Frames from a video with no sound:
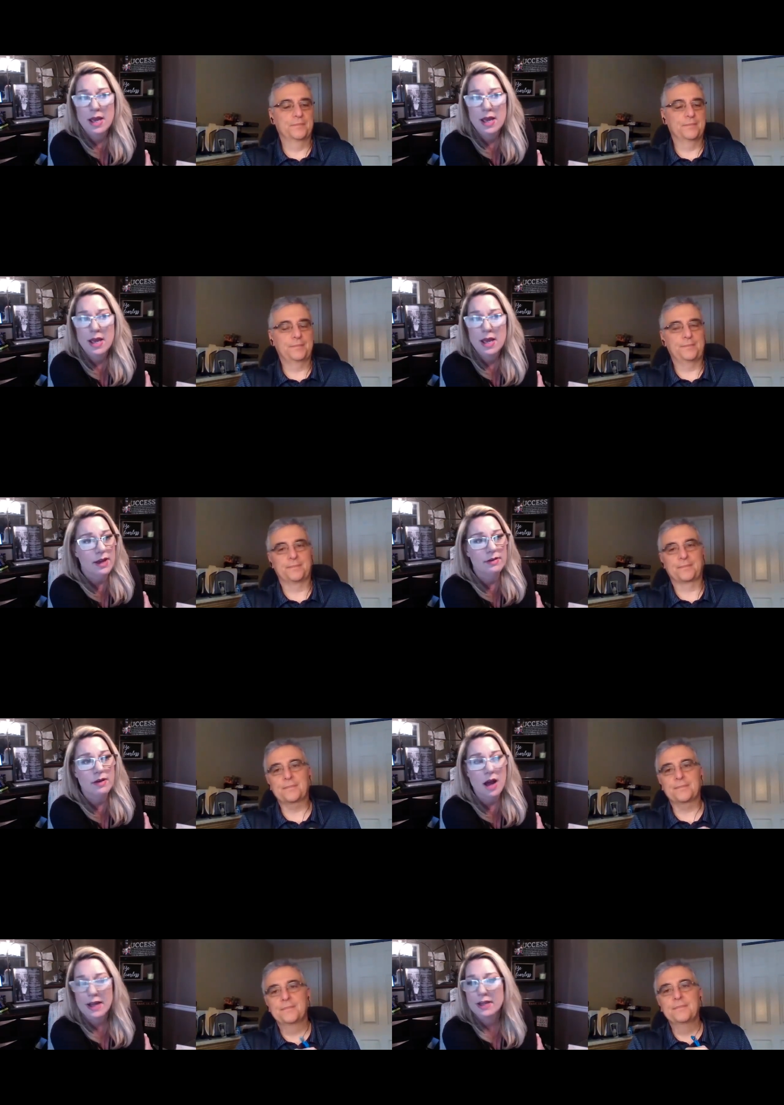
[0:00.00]
Speaker 1: then I can
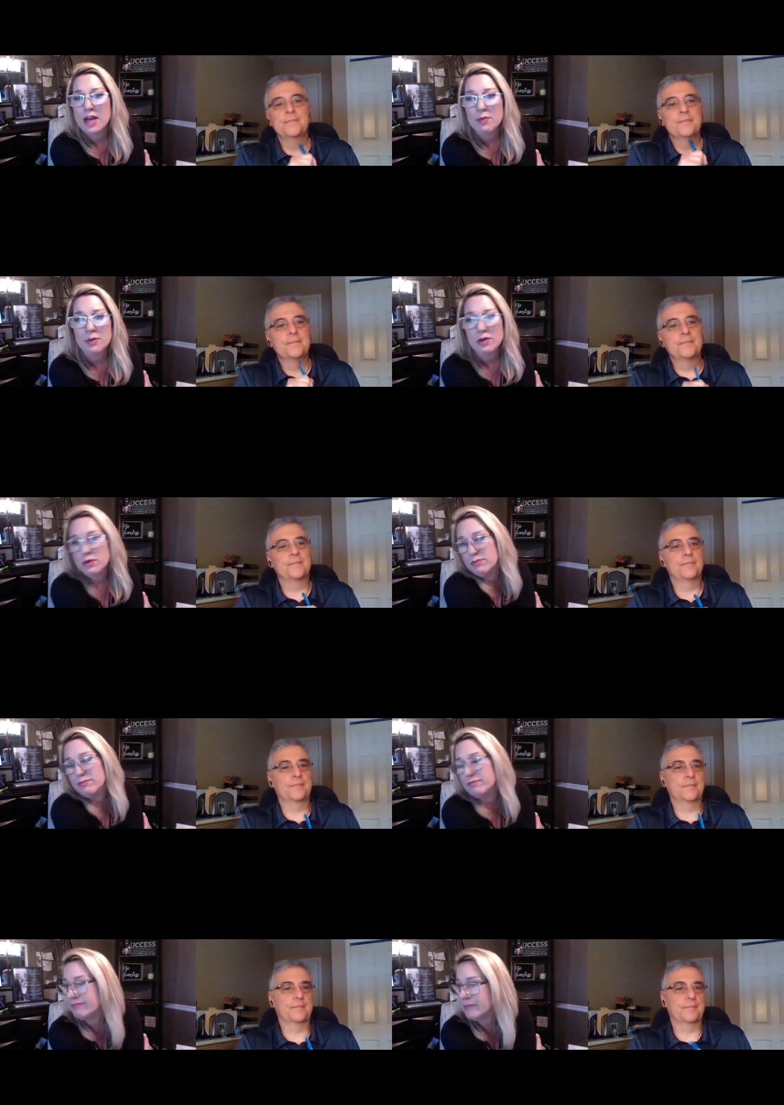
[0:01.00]
help you,
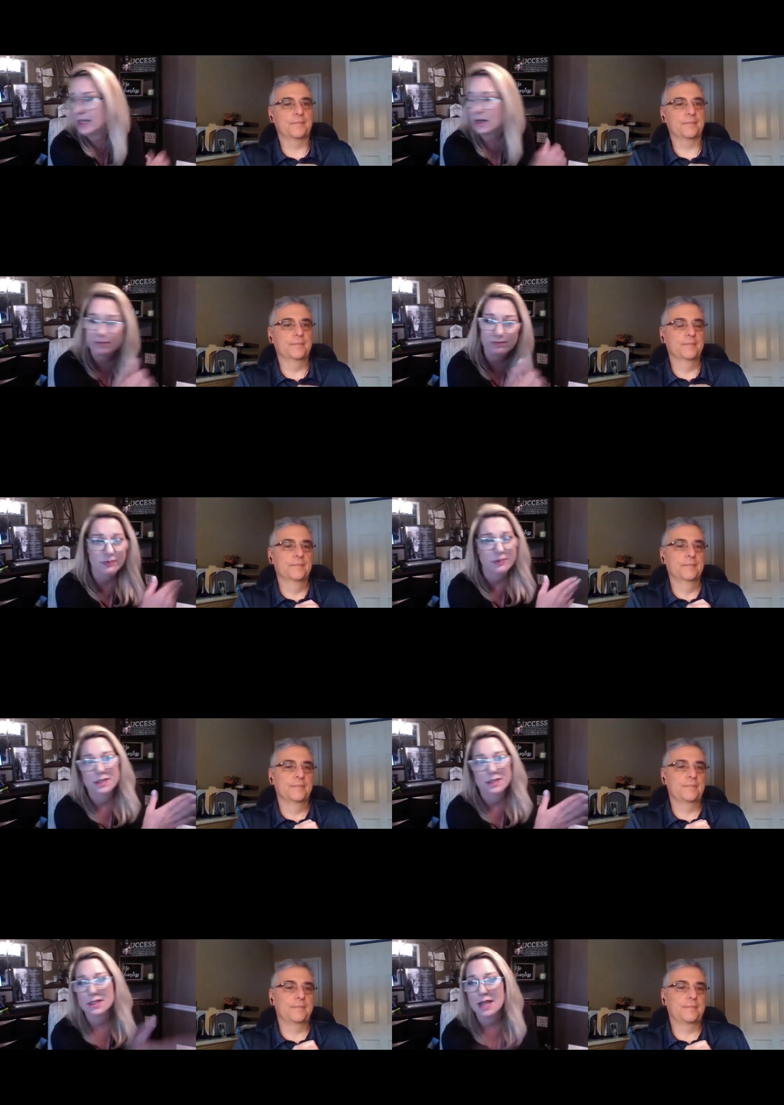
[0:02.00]
you know,
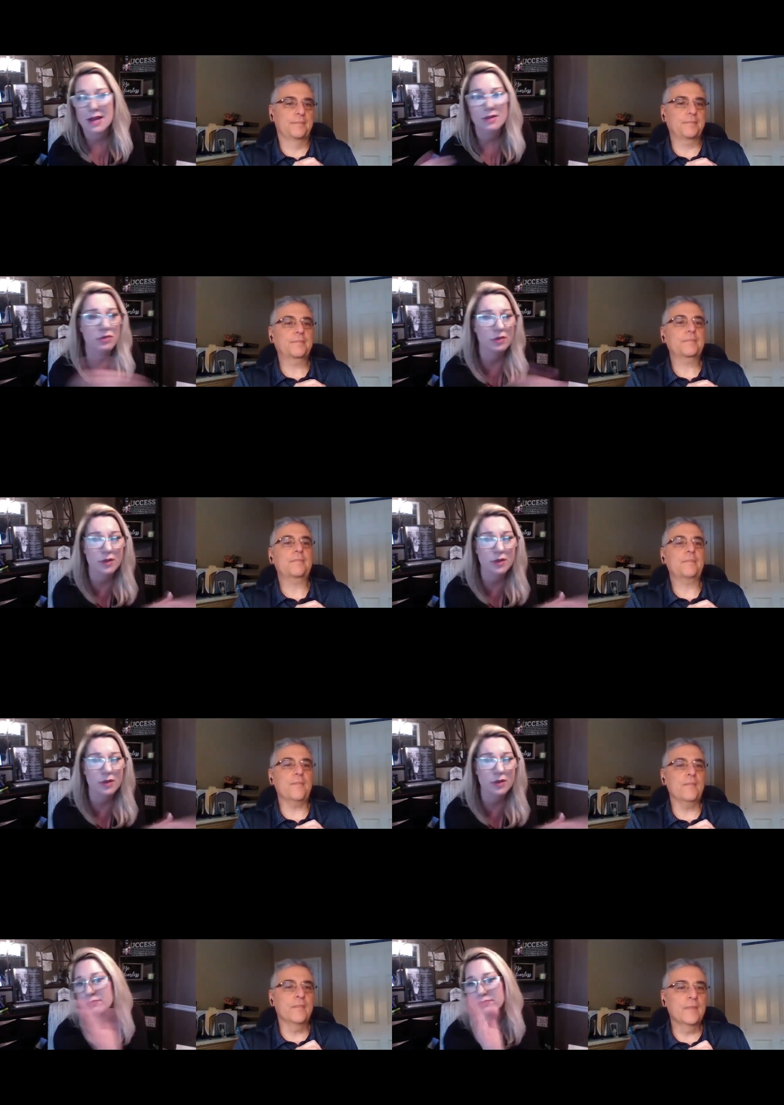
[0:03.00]
slide through life.
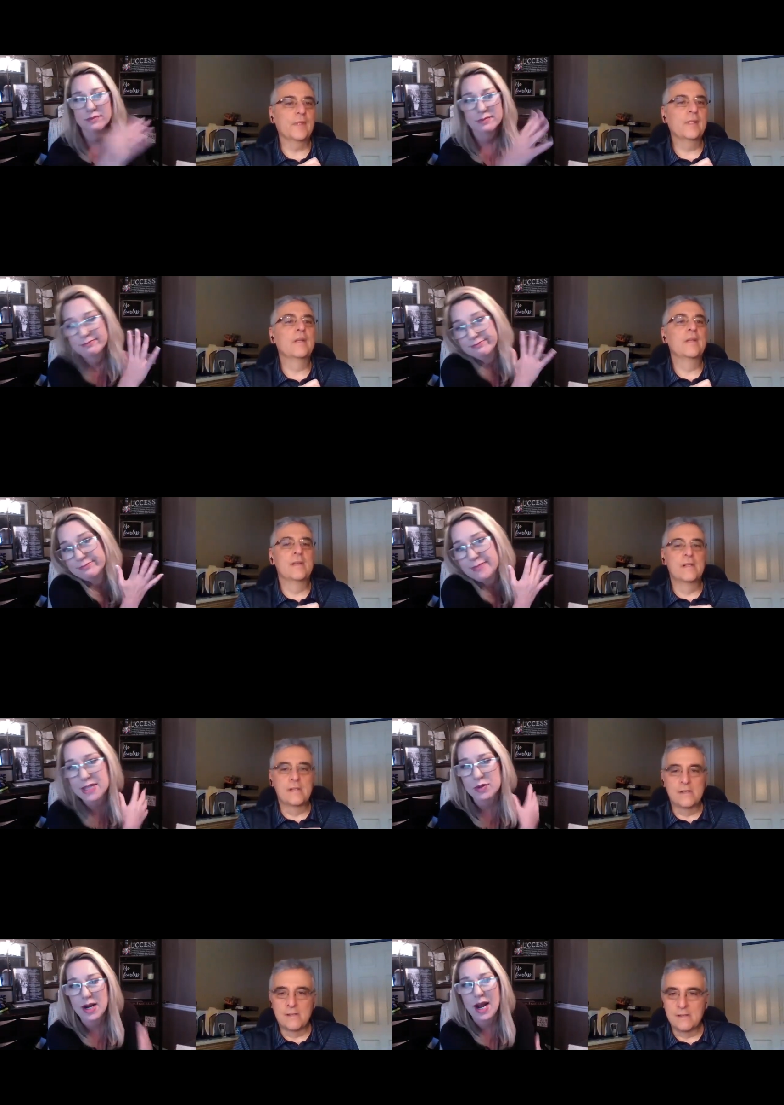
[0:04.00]
That's what I
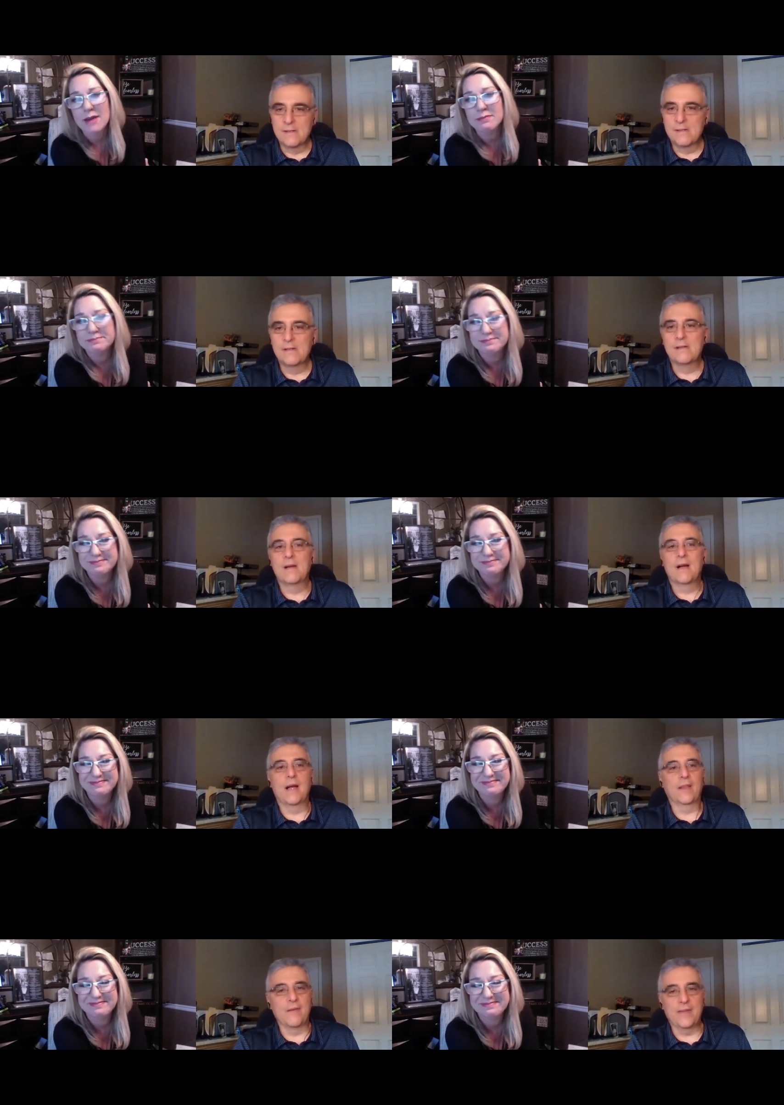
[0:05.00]
got.
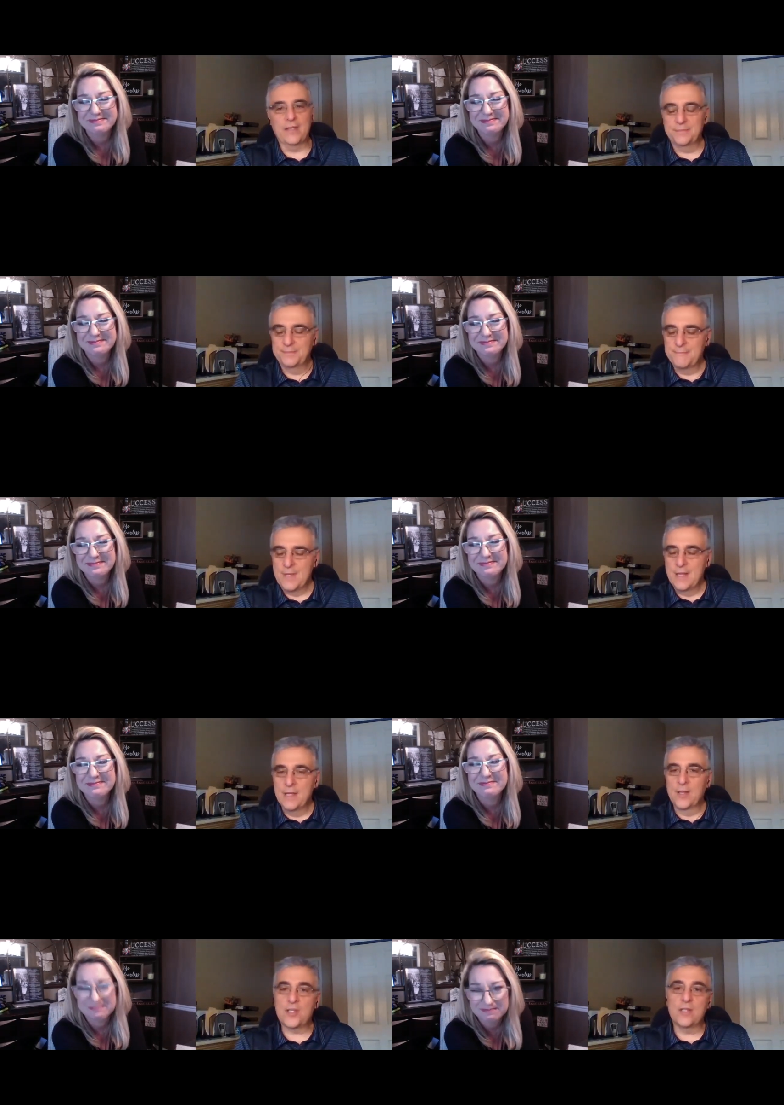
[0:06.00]
Speaker 2: I love it.
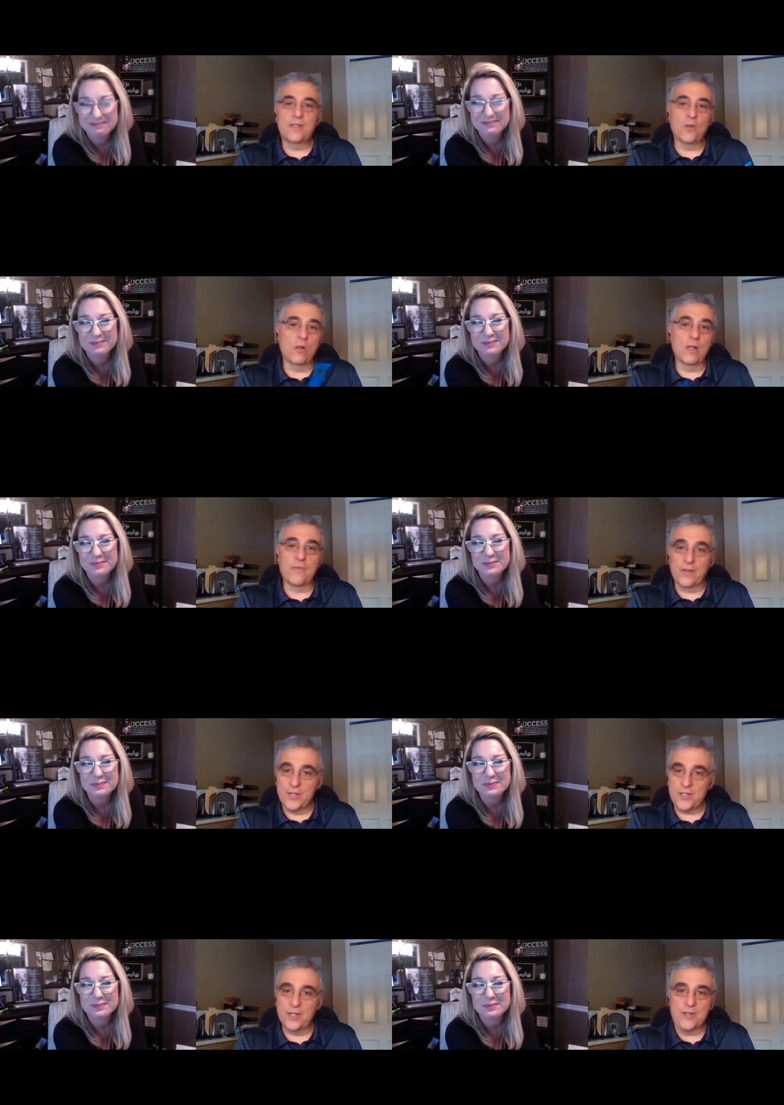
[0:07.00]
Listen to all of
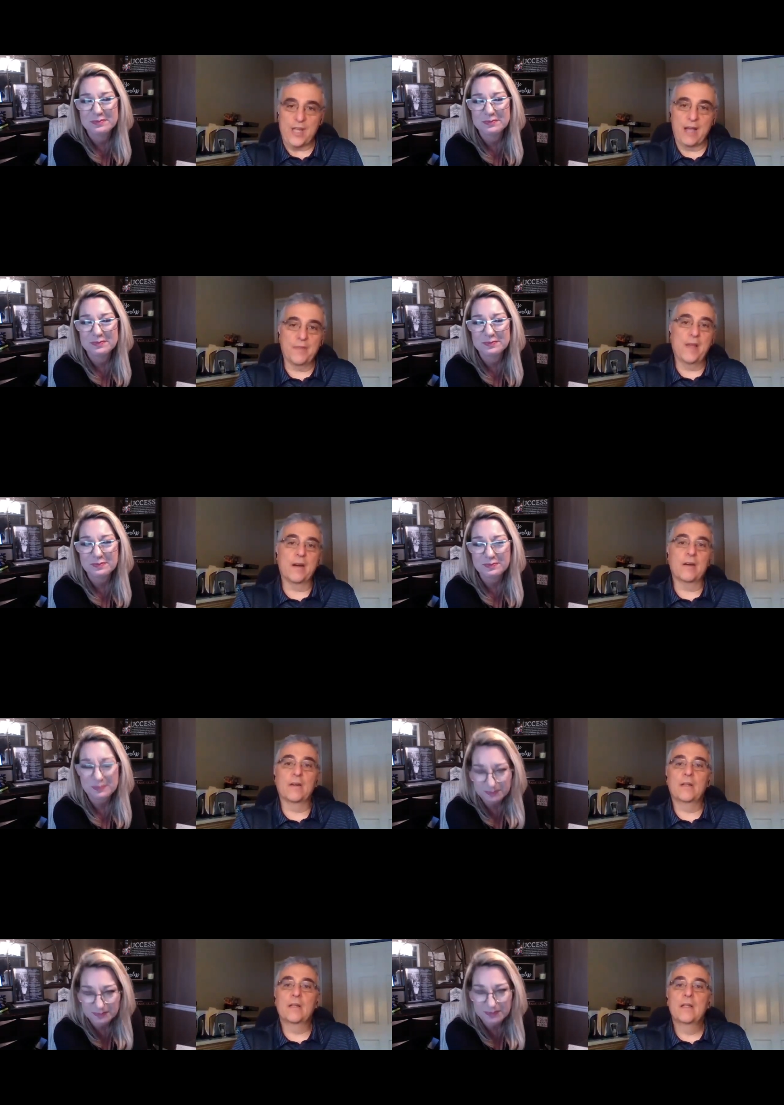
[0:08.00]
our listeners out
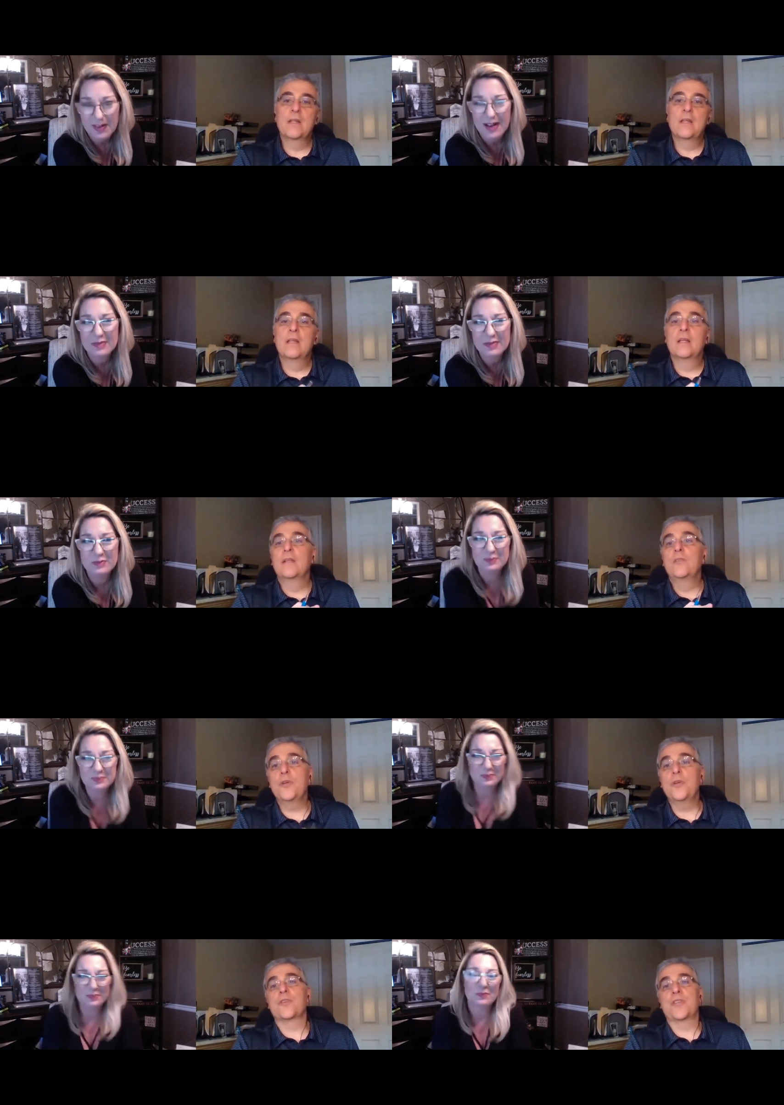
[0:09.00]
there.
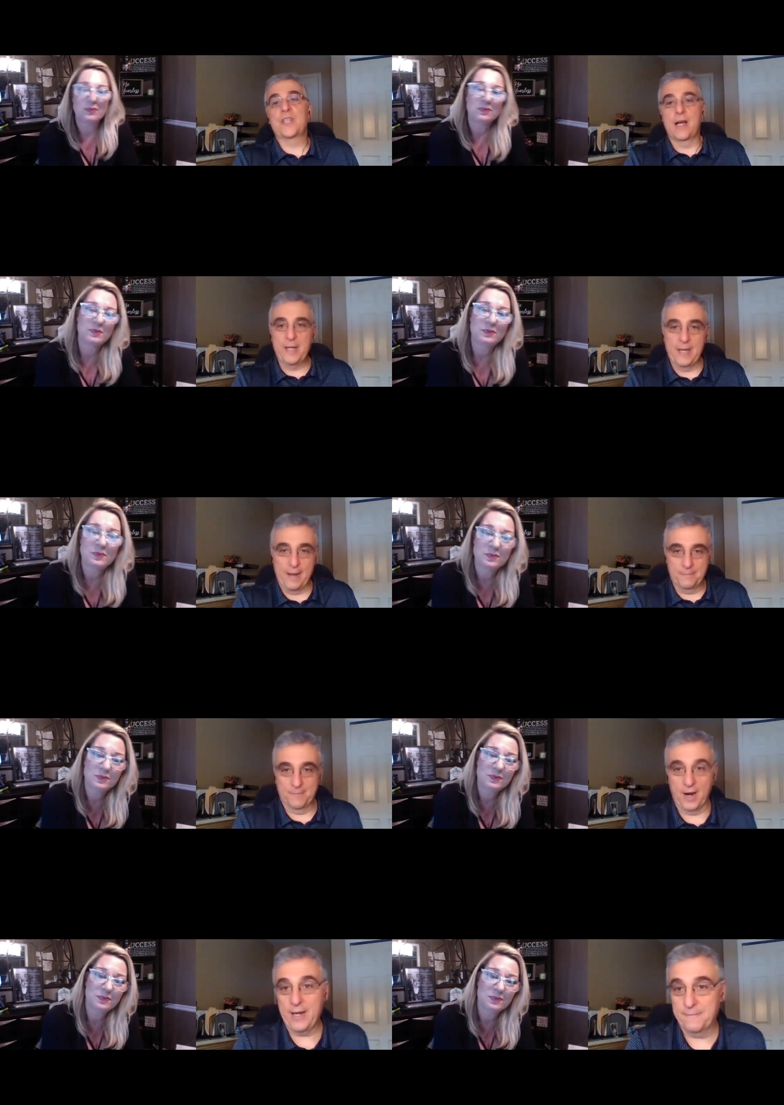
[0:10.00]
New Year's is coming up,
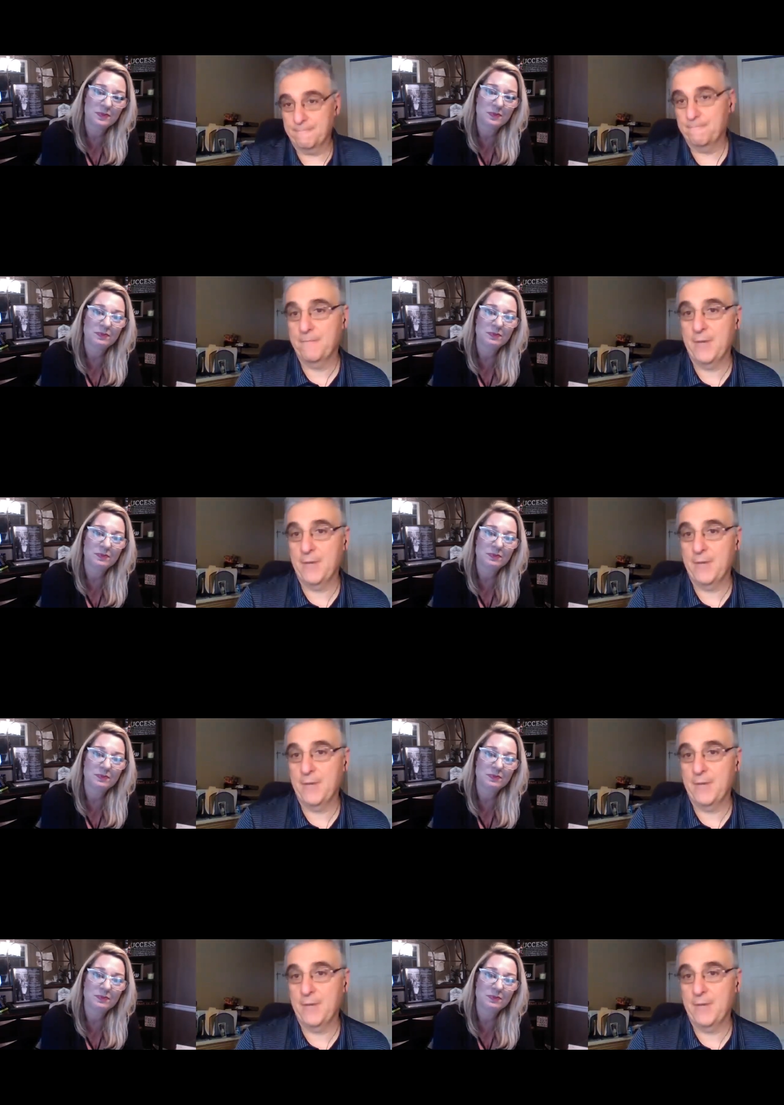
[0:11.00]
right?